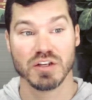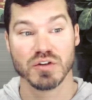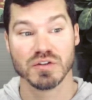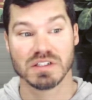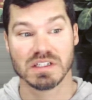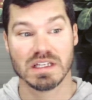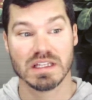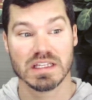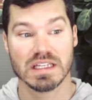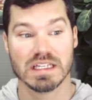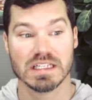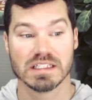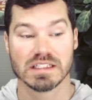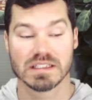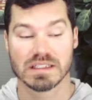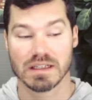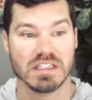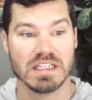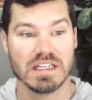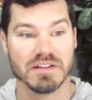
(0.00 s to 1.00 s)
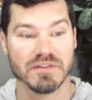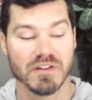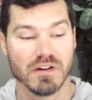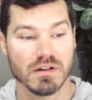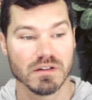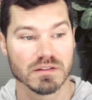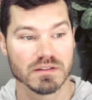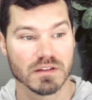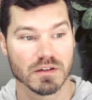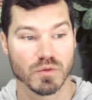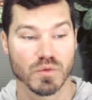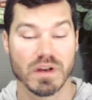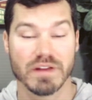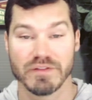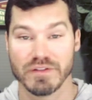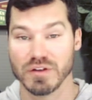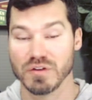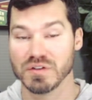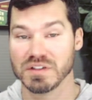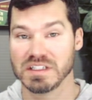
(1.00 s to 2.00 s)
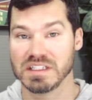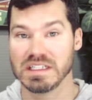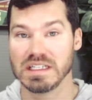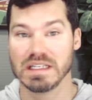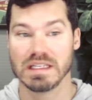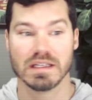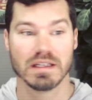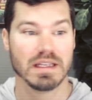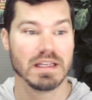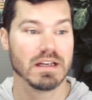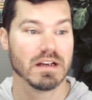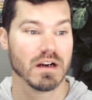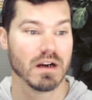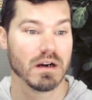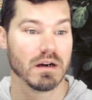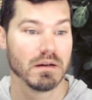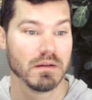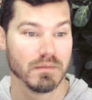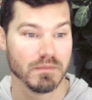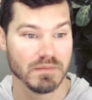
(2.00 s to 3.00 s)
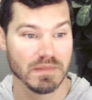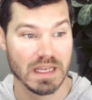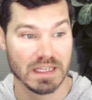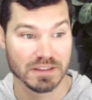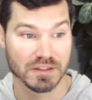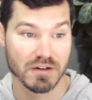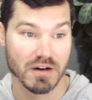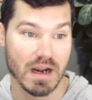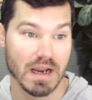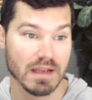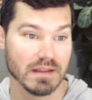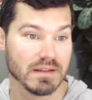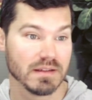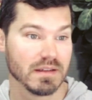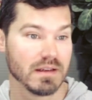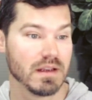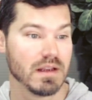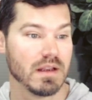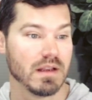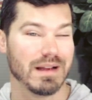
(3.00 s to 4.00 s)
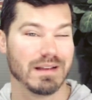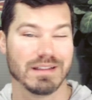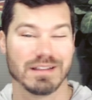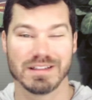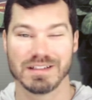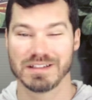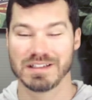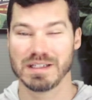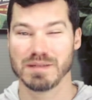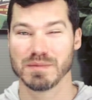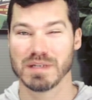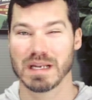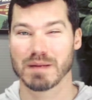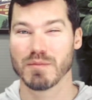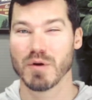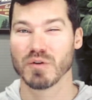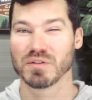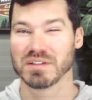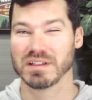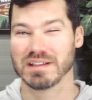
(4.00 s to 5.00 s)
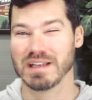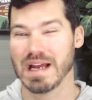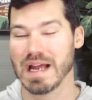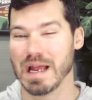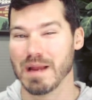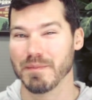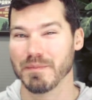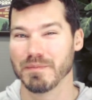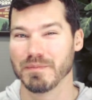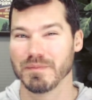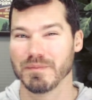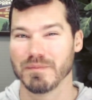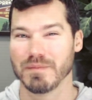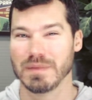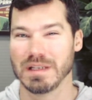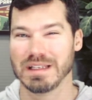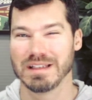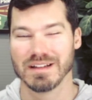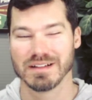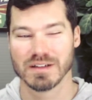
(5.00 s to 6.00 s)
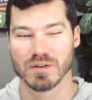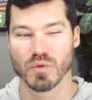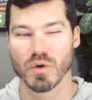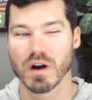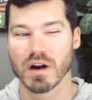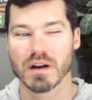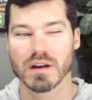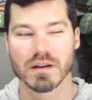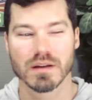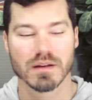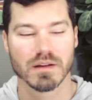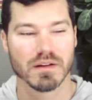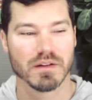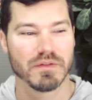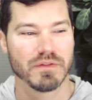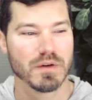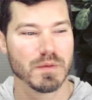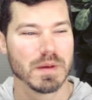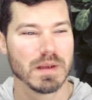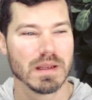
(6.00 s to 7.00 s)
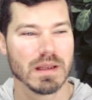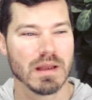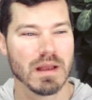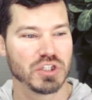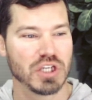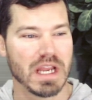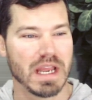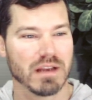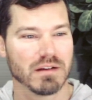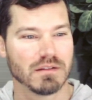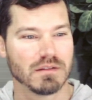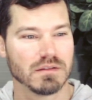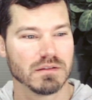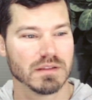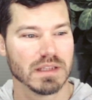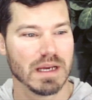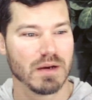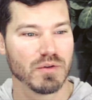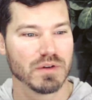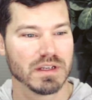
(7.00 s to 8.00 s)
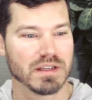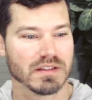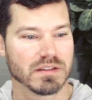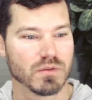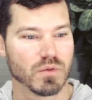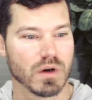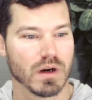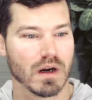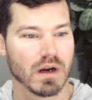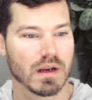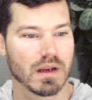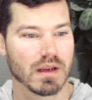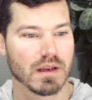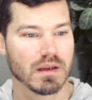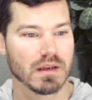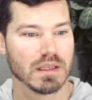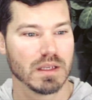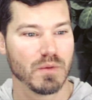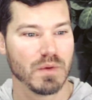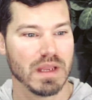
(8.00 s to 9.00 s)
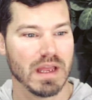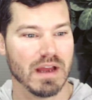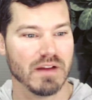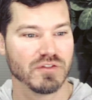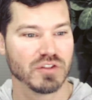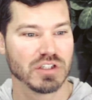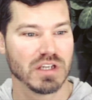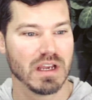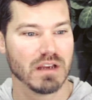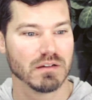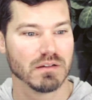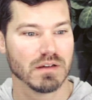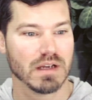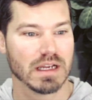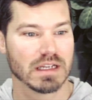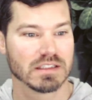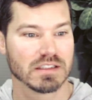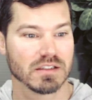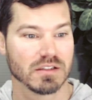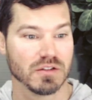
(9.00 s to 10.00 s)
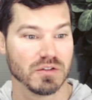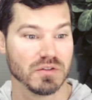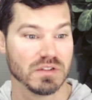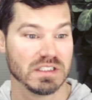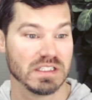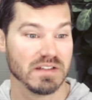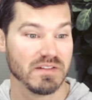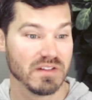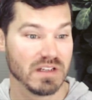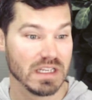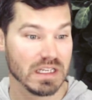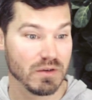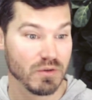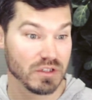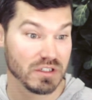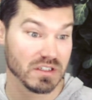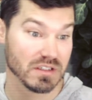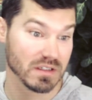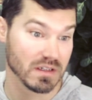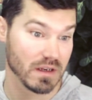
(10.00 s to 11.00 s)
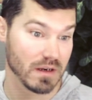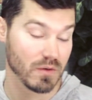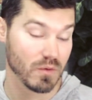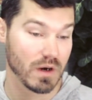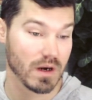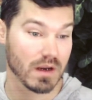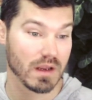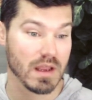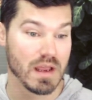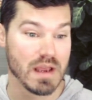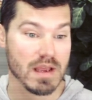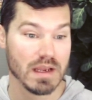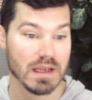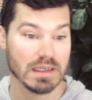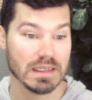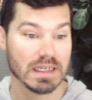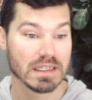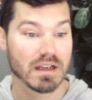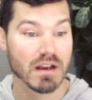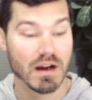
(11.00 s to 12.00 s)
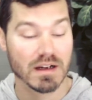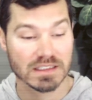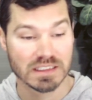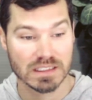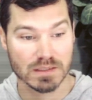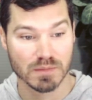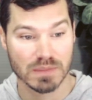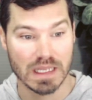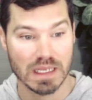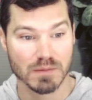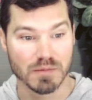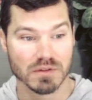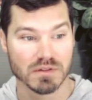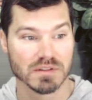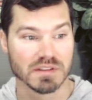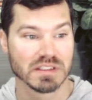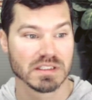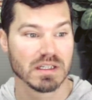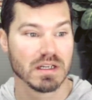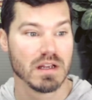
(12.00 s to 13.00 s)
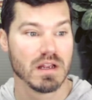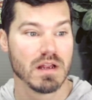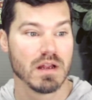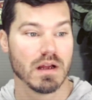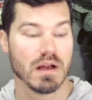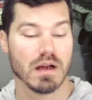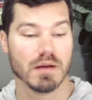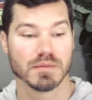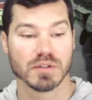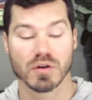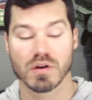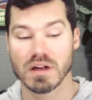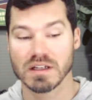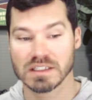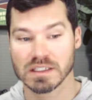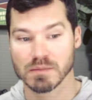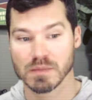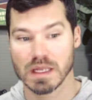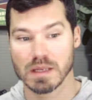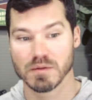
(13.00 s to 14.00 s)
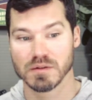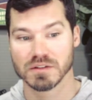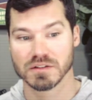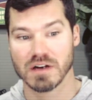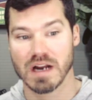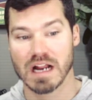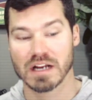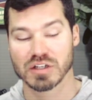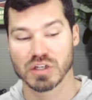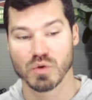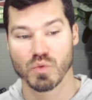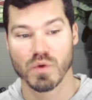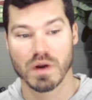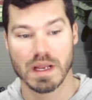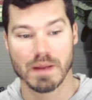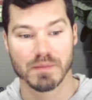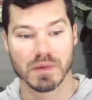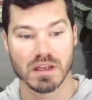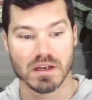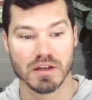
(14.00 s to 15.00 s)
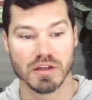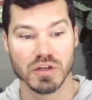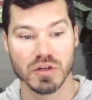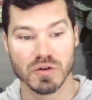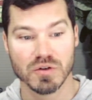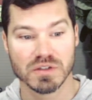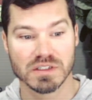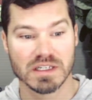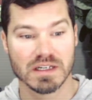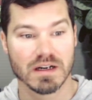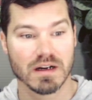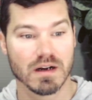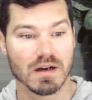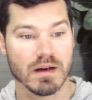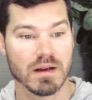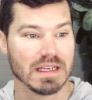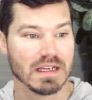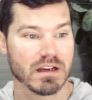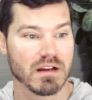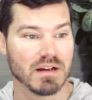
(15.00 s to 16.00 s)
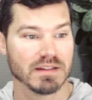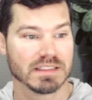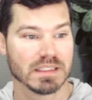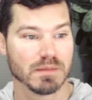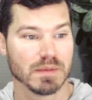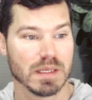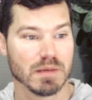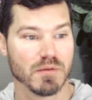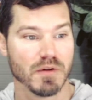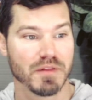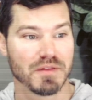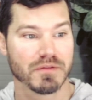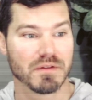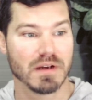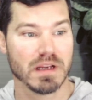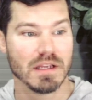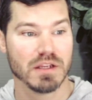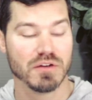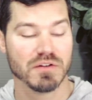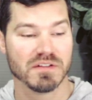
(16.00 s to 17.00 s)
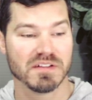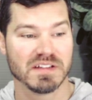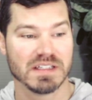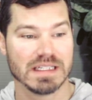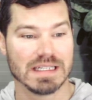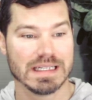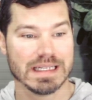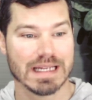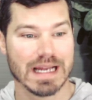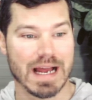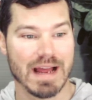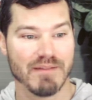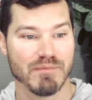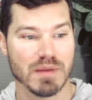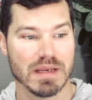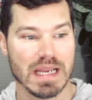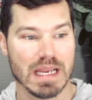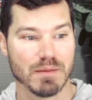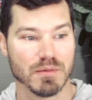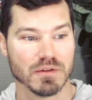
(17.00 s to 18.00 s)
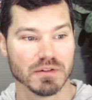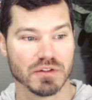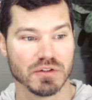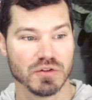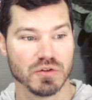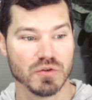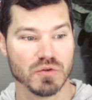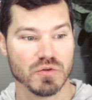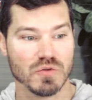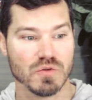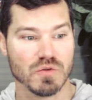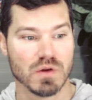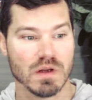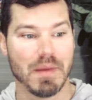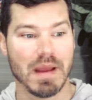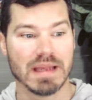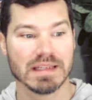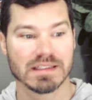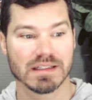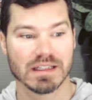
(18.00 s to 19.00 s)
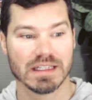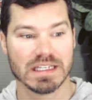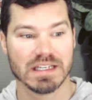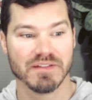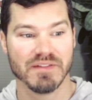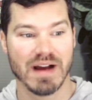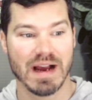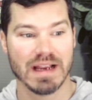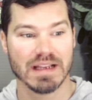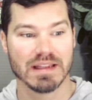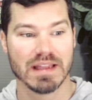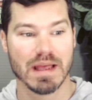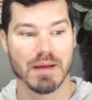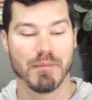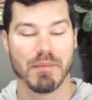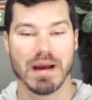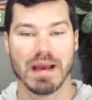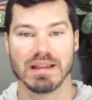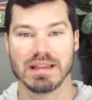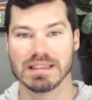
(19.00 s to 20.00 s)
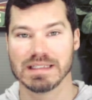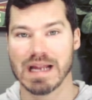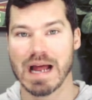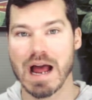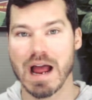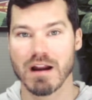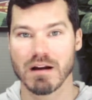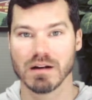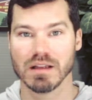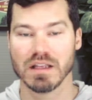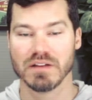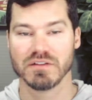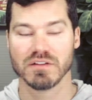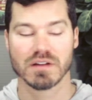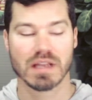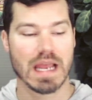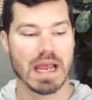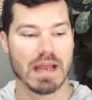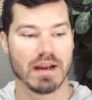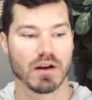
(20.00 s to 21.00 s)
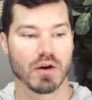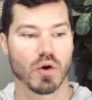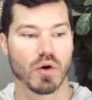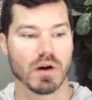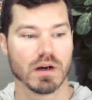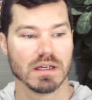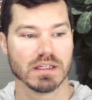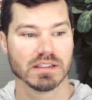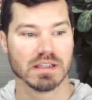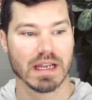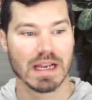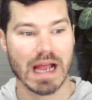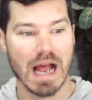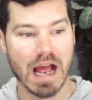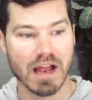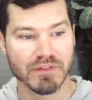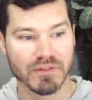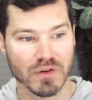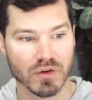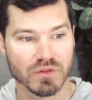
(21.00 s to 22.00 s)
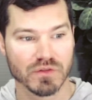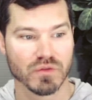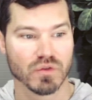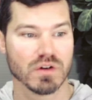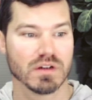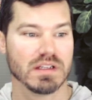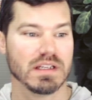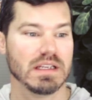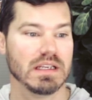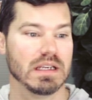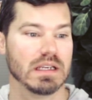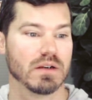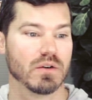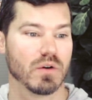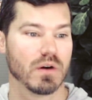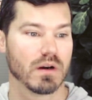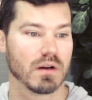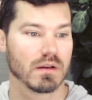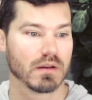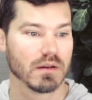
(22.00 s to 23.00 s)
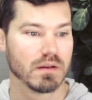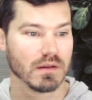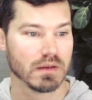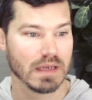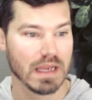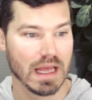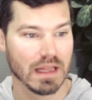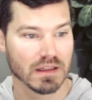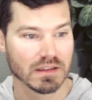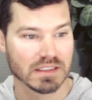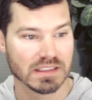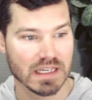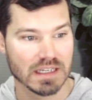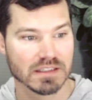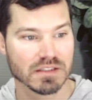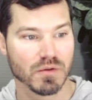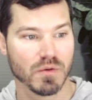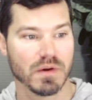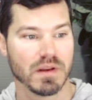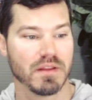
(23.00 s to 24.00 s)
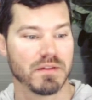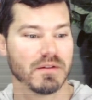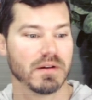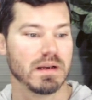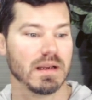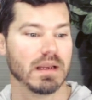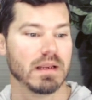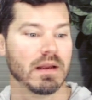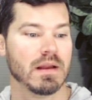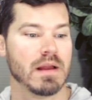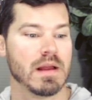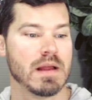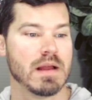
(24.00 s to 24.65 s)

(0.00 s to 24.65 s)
using these default or whatever you see here, that's great. It just seems like most of the time it doesn't work for me. Channel, that one doesn't work. And then we have channel exclusivity, which isn't going to work. And then custom labels. Um, so custom labels are actually what I'm going to use here. In custom label three, you see I've been able to basically divide them by these higher level categories like iPhone 14 or Galaxy S23.